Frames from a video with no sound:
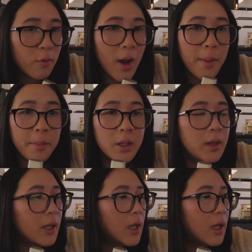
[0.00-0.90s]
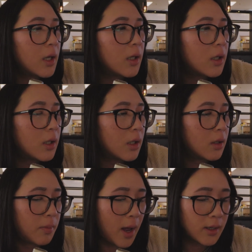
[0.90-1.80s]
wrap thingy?
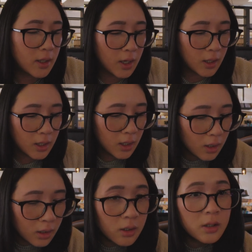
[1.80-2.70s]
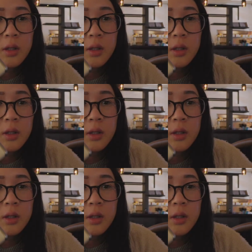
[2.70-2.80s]
Pancake here.